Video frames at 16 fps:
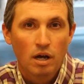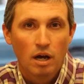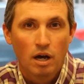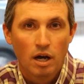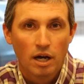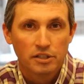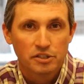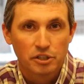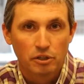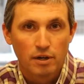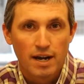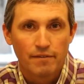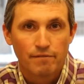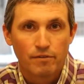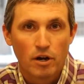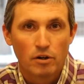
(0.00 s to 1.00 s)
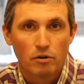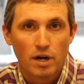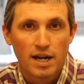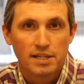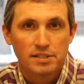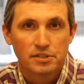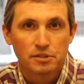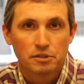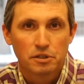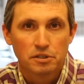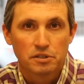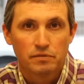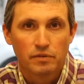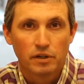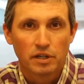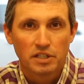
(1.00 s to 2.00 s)
It's a great fundraiser.
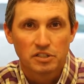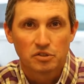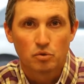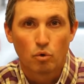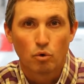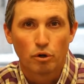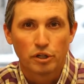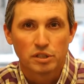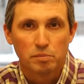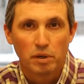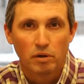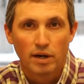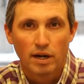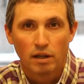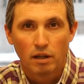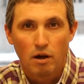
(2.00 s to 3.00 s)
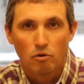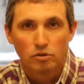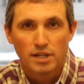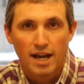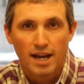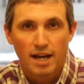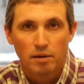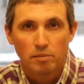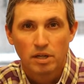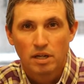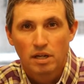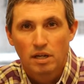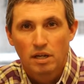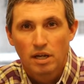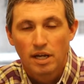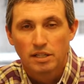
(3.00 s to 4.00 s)
It's very historic. It's been around a long time.
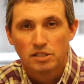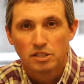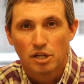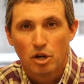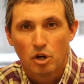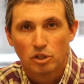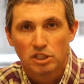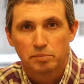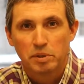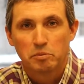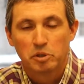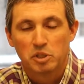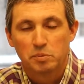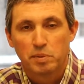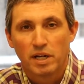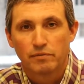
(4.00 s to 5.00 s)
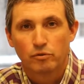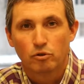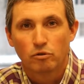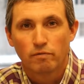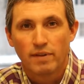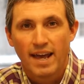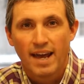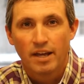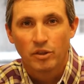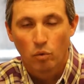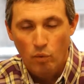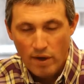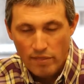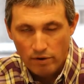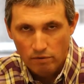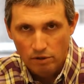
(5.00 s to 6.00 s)
And so just be respectful of that. The
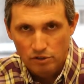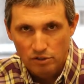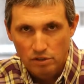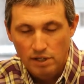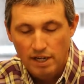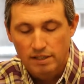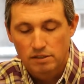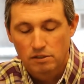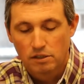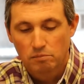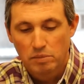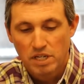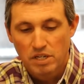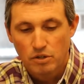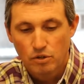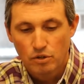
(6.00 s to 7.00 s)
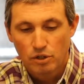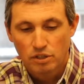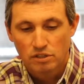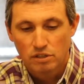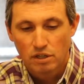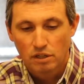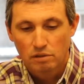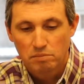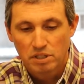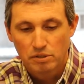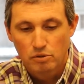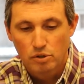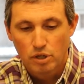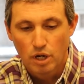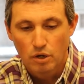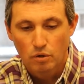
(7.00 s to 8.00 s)
weather looks like it's going to be good. It's not going to be
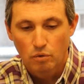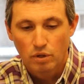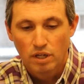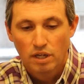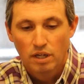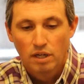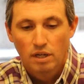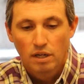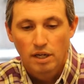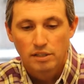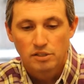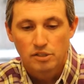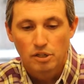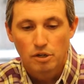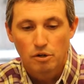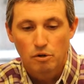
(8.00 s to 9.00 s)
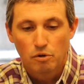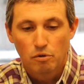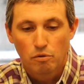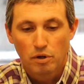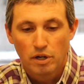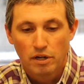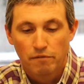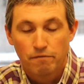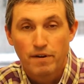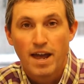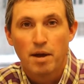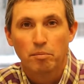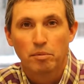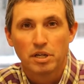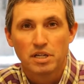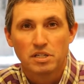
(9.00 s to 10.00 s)
too cold. And so if
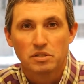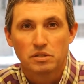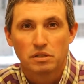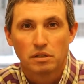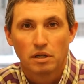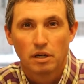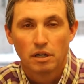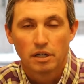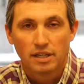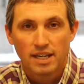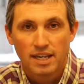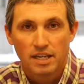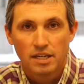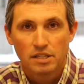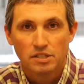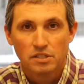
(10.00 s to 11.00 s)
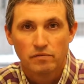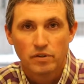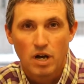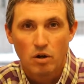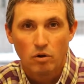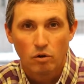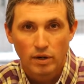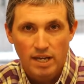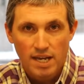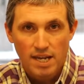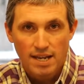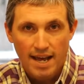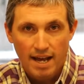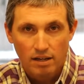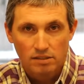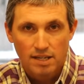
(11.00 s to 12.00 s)
families, kids, if y'all will
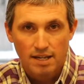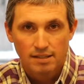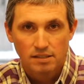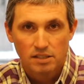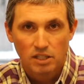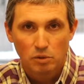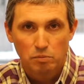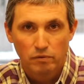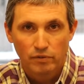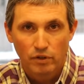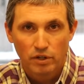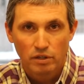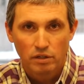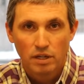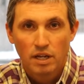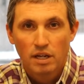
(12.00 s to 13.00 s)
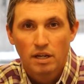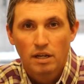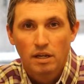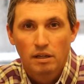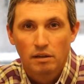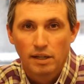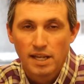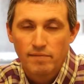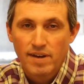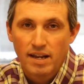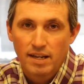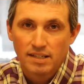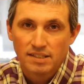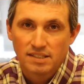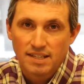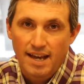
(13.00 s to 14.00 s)
eat outside the sale pavilion, leave that
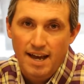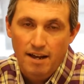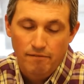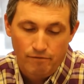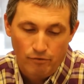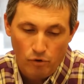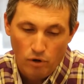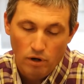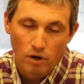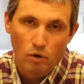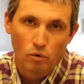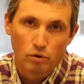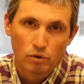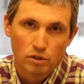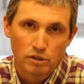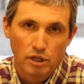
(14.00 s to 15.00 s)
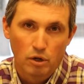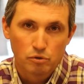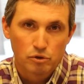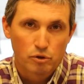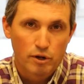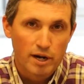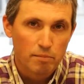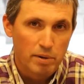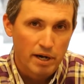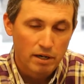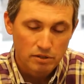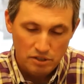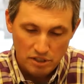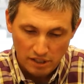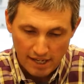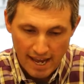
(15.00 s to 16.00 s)
inside for our older adults,
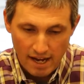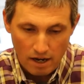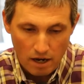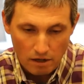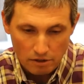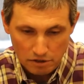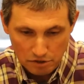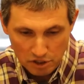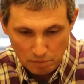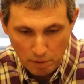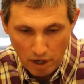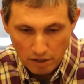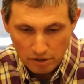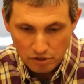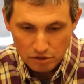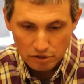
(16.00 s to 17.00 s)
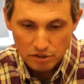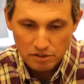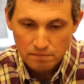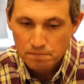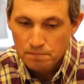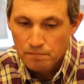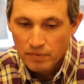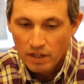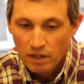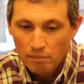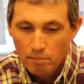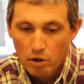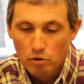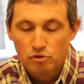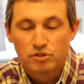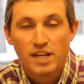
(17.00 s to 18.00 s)
grandparents, and cake auction sponsors.
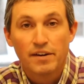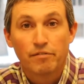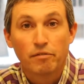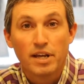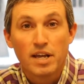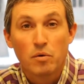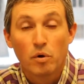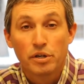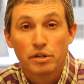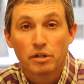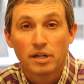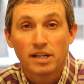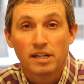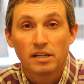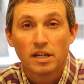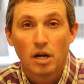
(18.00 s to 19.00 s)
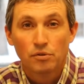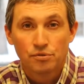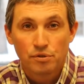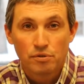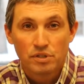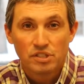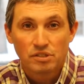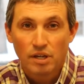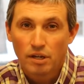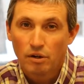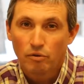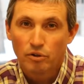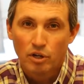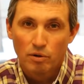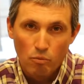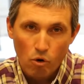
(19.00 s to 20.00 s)
Most definitely, when your kid goes through the
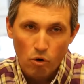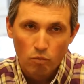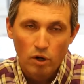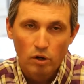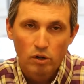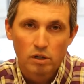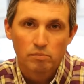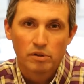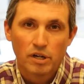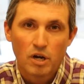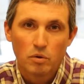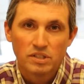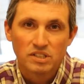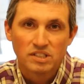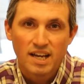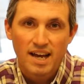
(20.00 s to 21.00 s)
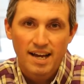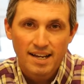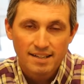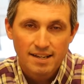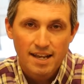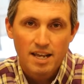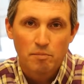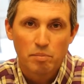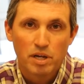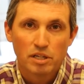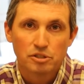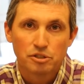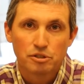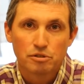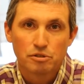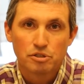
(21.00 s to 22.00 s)
sale, you're more than welcome to go inside, take
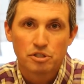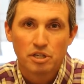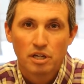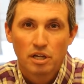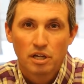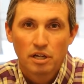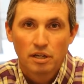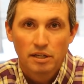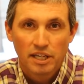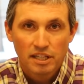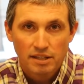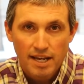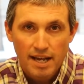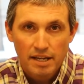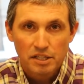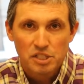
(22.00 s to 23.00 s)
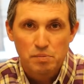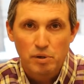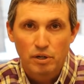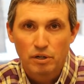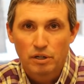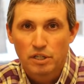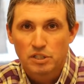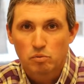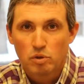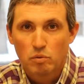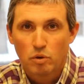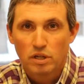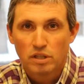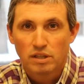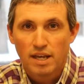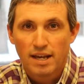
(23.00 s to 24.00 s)
pictures, get that experience. We
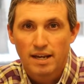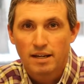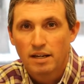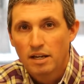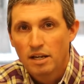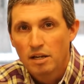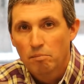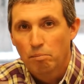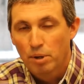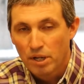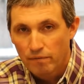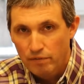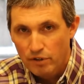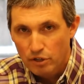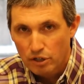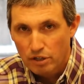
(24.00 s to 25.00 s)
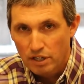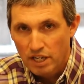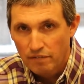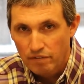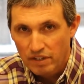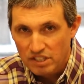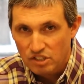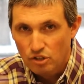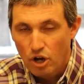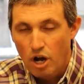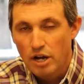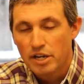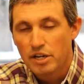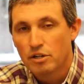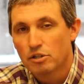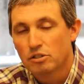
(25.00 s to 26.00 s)
want that. But if it's
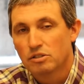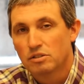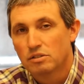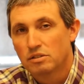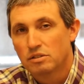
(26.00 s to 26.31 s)
not your